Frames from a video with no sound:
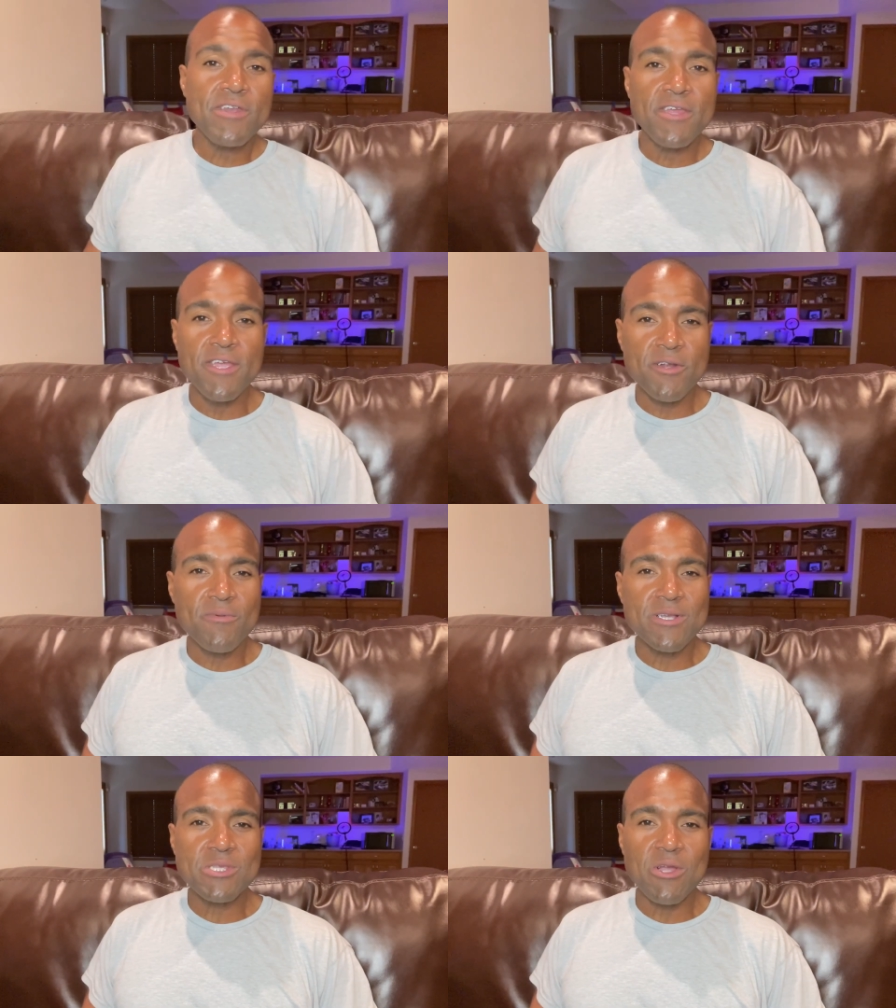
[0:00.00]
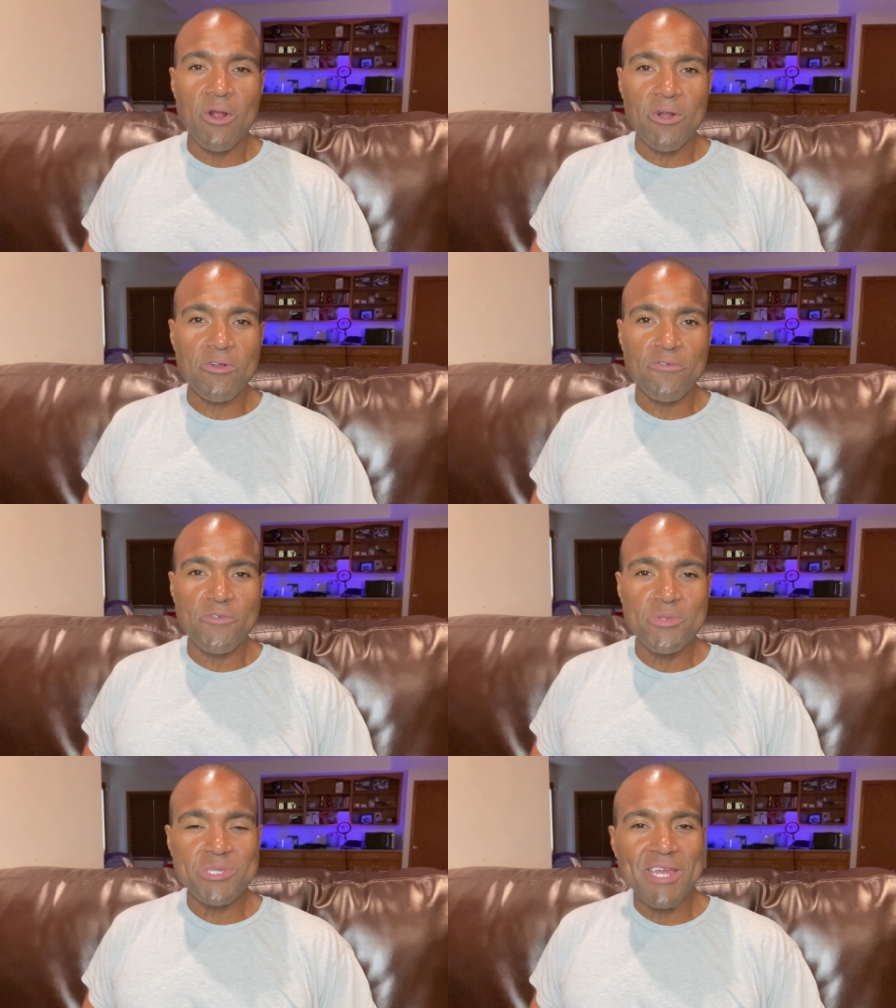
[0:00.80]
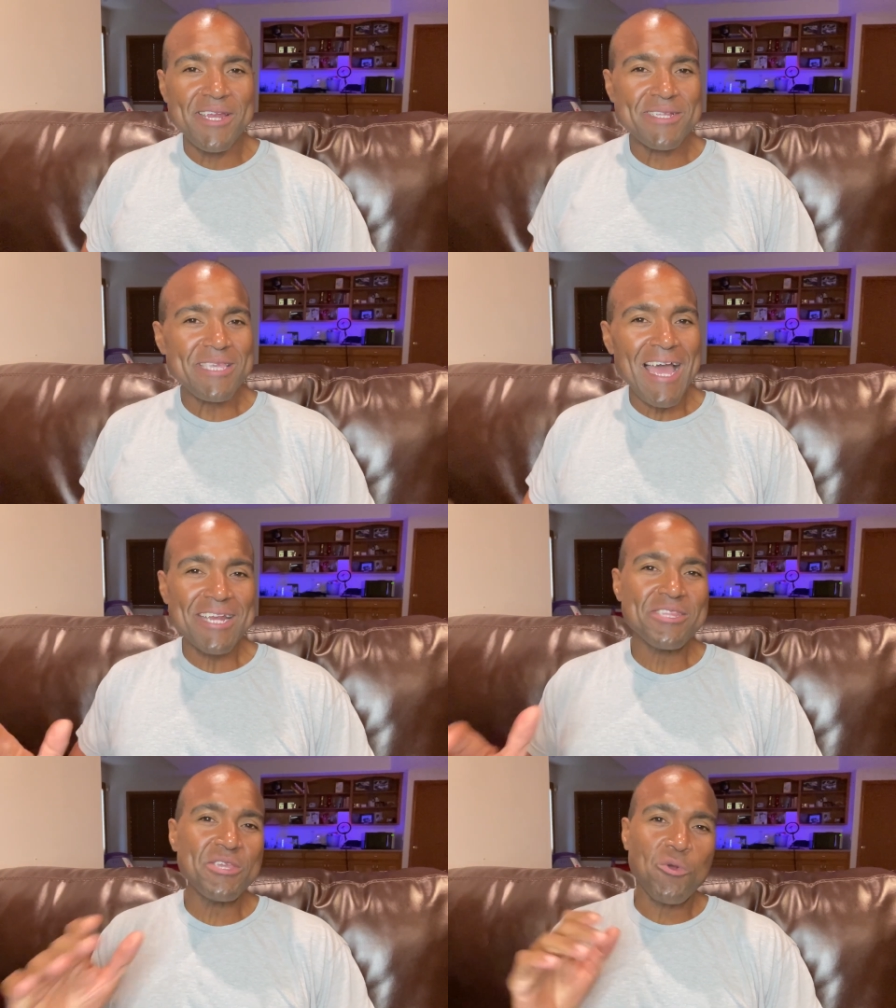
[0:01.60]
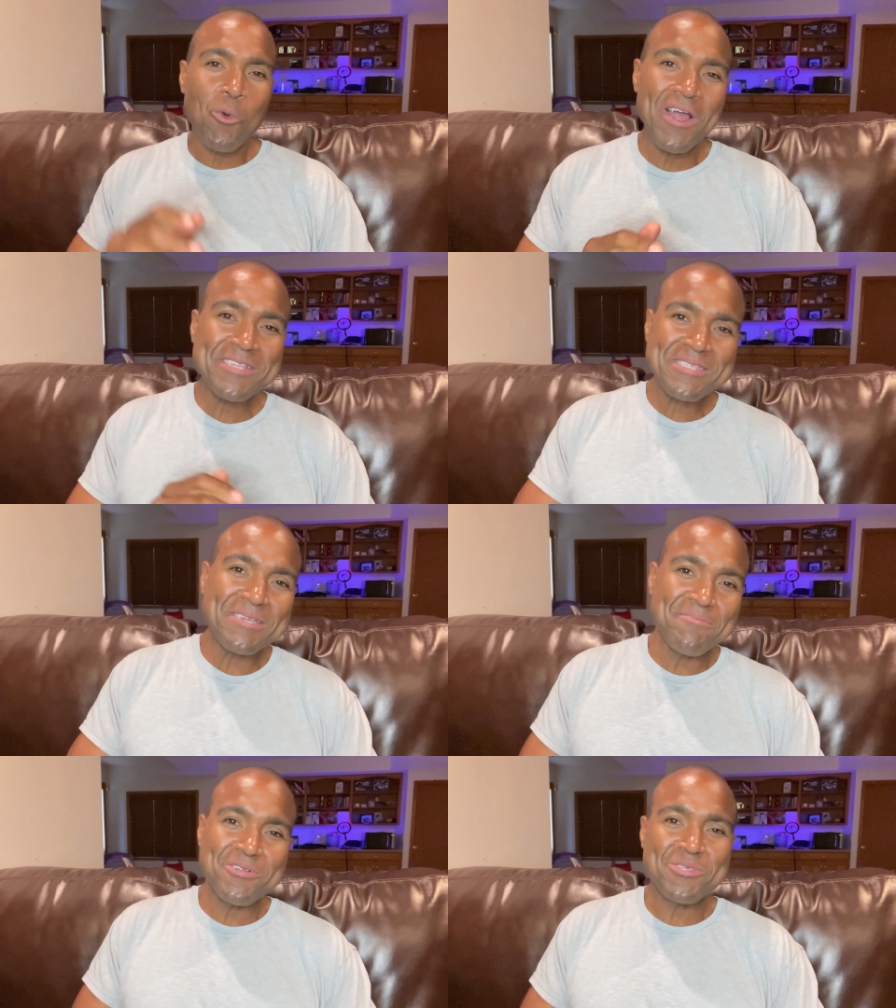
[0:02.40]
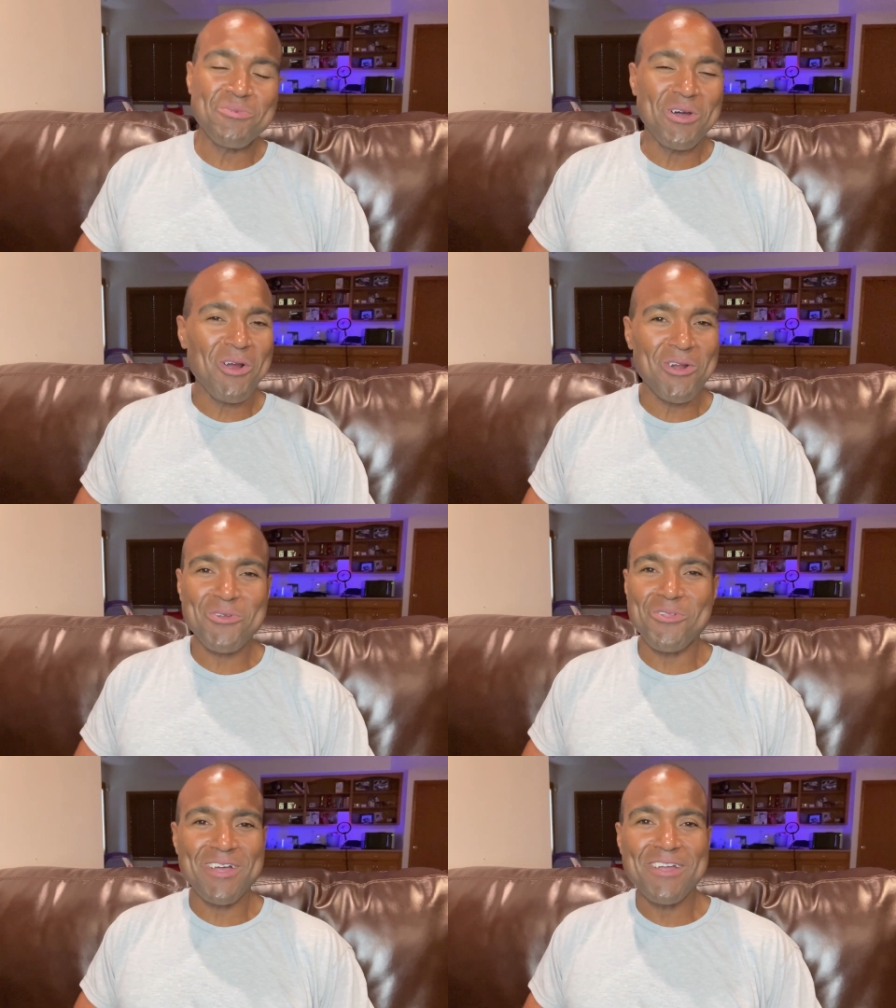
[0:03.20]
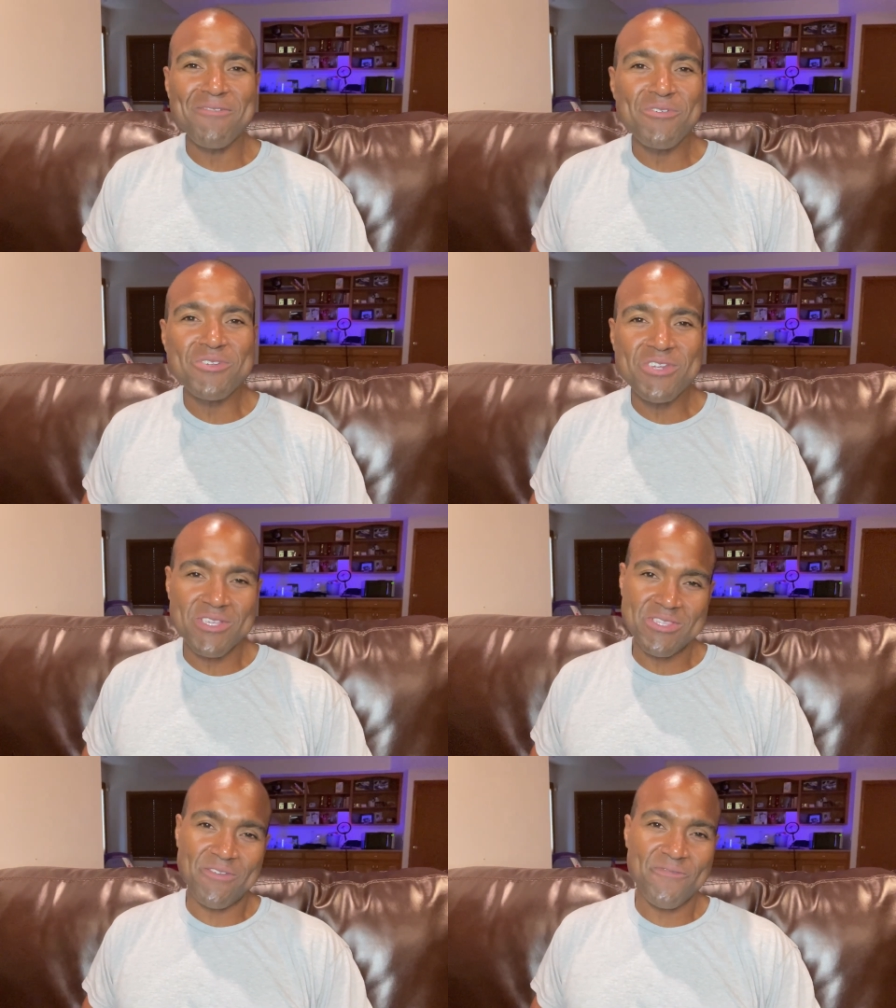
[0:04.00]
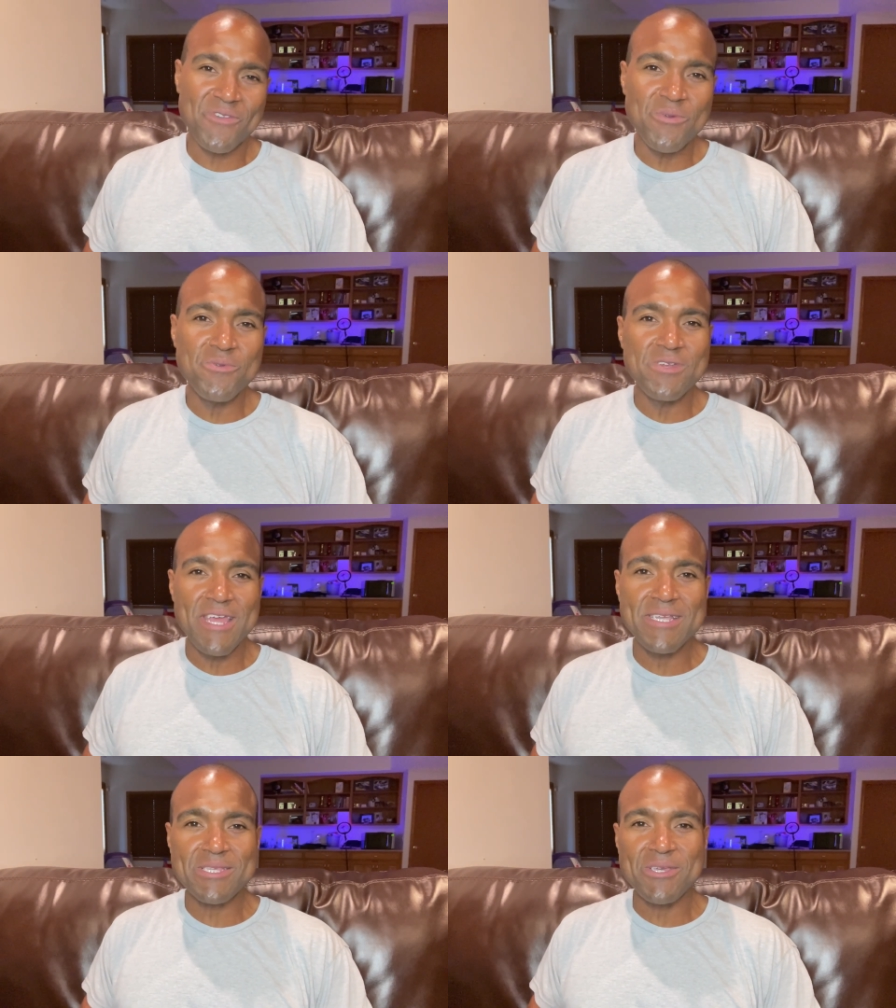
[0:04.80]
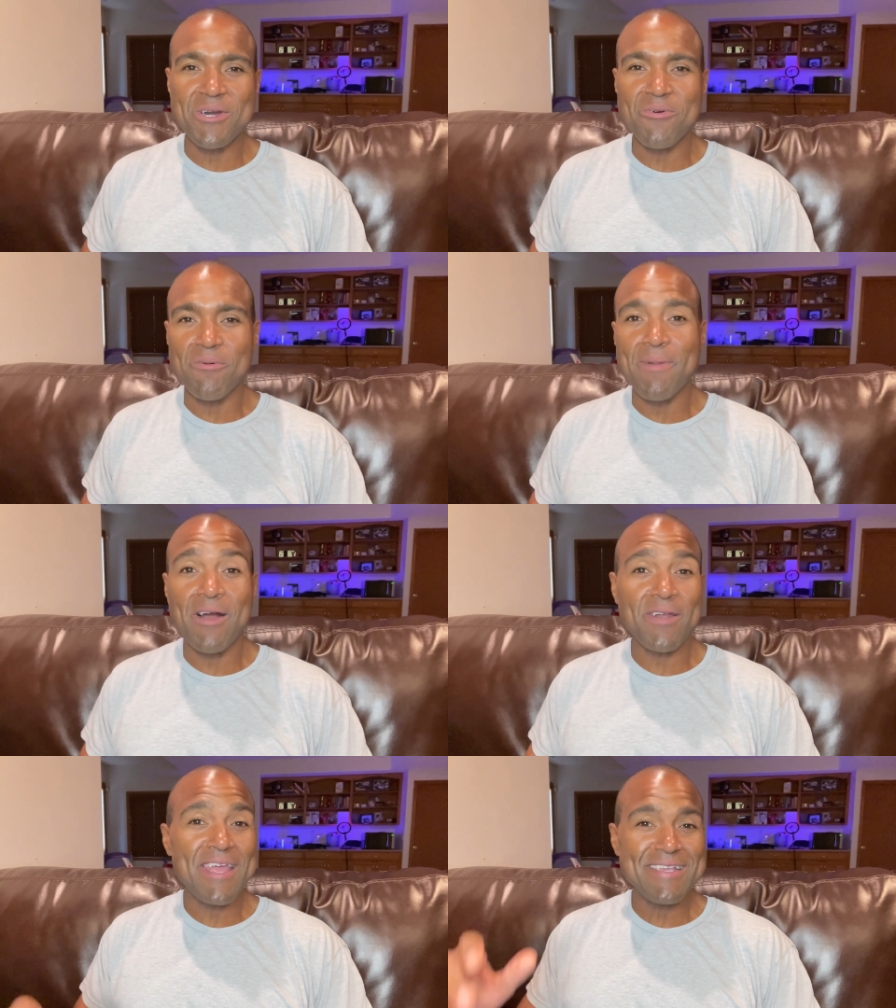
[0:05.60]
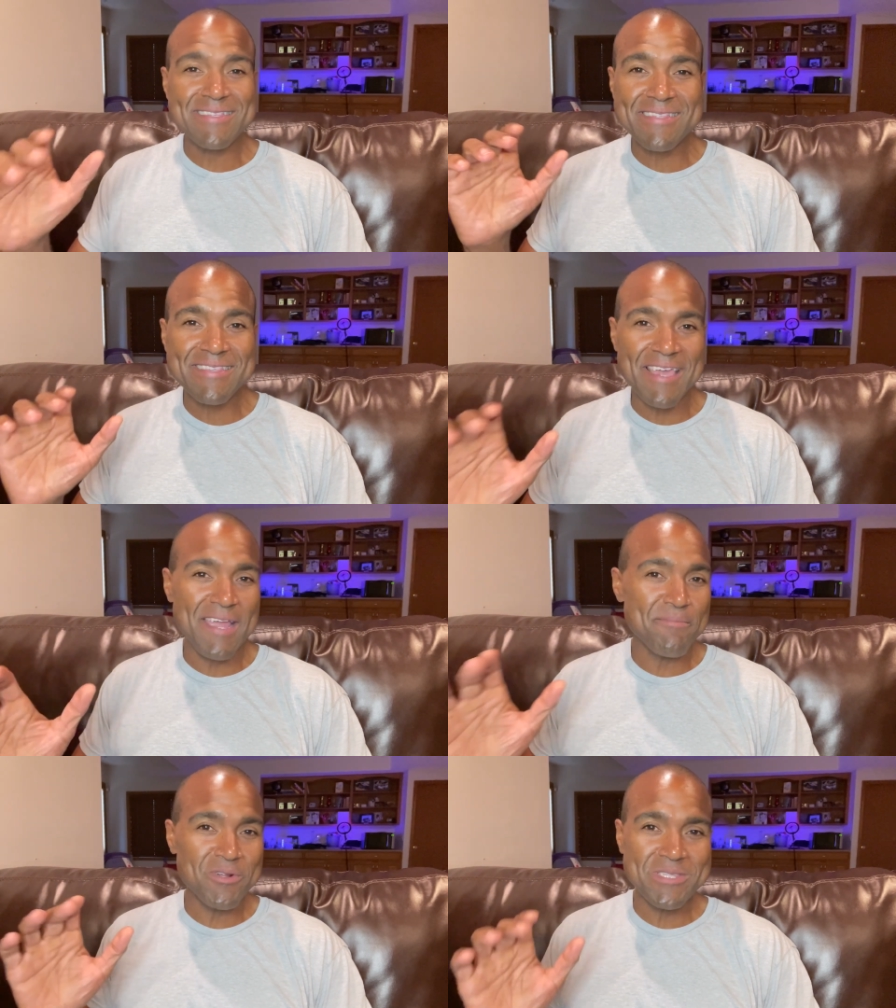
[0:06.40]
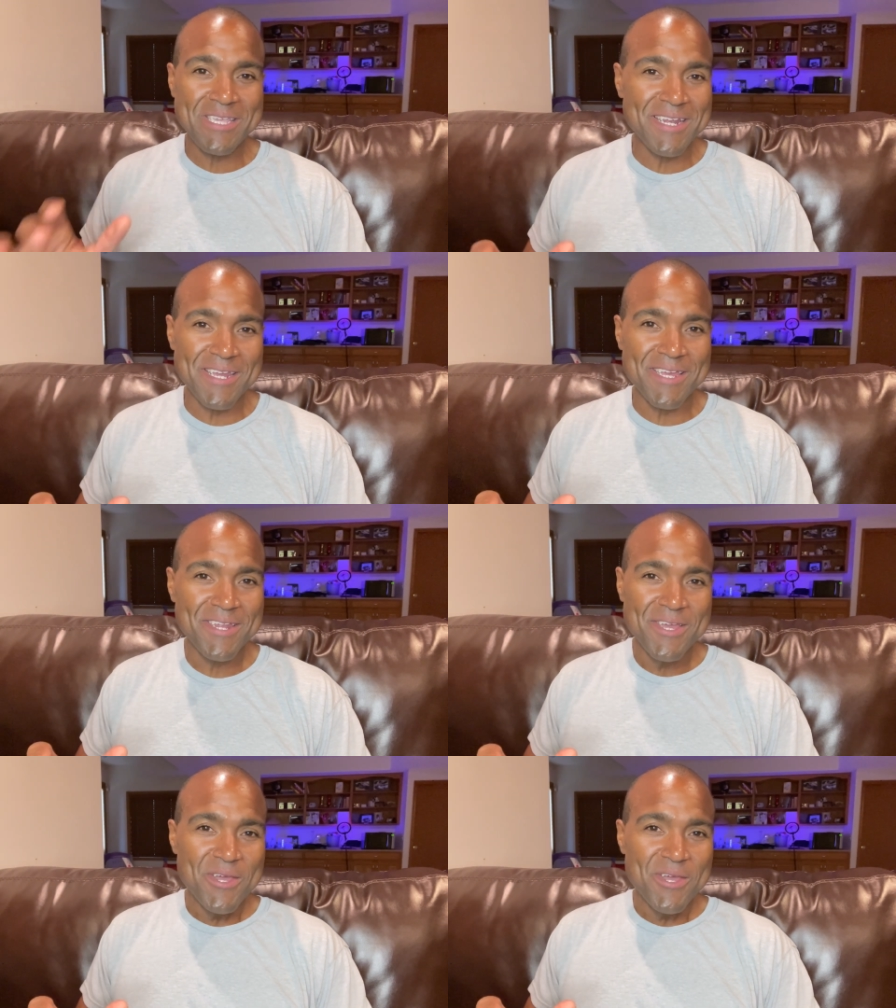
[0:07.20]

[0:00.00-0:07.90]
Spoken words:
an interesting article for you today, and it's actually quite similar to an article I covered just a few days ago about a scammer tenant